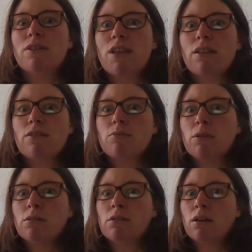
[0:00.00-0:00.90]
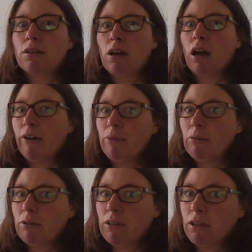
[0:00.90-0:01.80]
tense up, oh God, I have to be
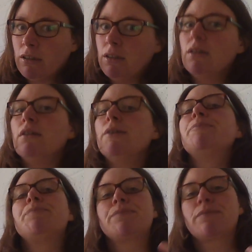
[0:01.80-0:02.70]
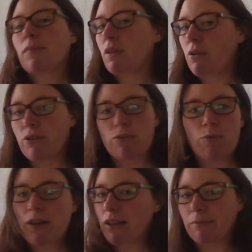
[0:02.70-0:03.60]
able to sing. No, you're
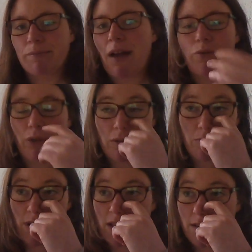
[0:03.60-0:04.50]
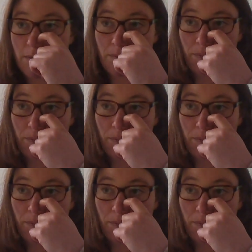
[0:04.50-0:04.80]
just breathing. Everyone can breathe.